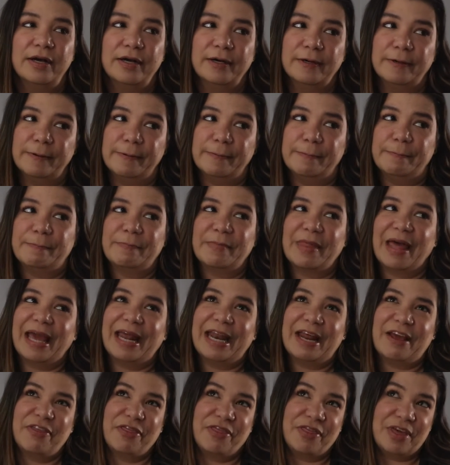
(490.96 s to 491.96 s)
Um, and
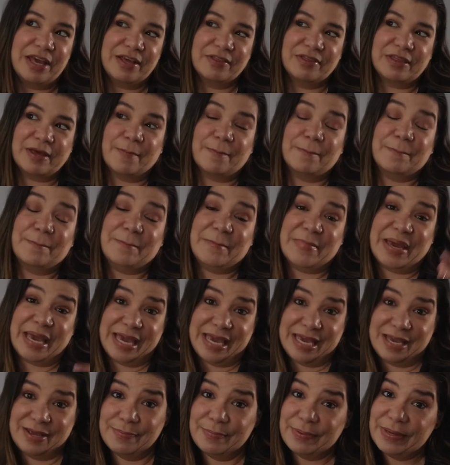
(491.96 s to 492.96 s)
I think that
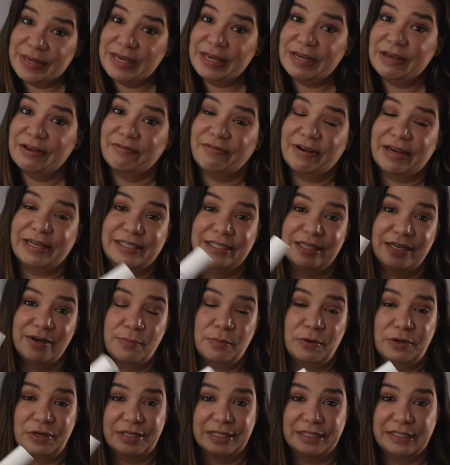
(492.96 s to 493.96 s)
maybe if I did it
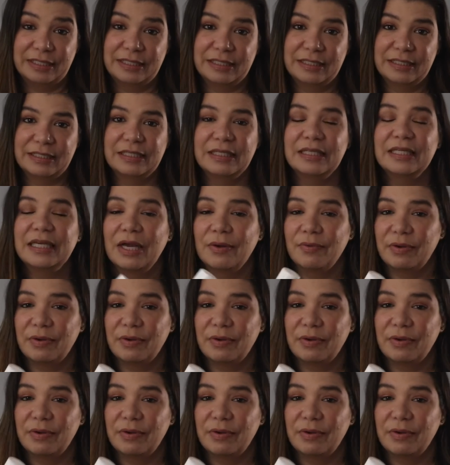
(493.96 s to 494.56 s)
more consistently,